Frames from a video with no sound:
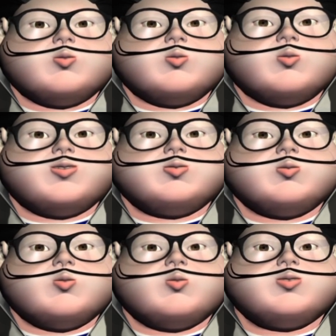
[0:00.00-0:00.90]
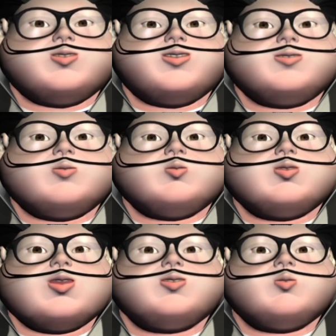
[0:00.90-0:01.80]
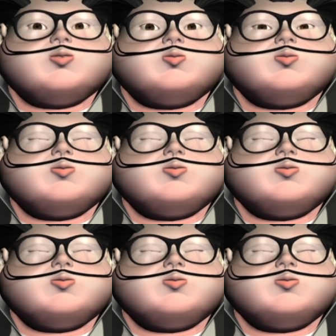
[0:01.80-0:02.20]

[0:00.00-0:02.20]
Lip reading: which is equal to the inverse tangent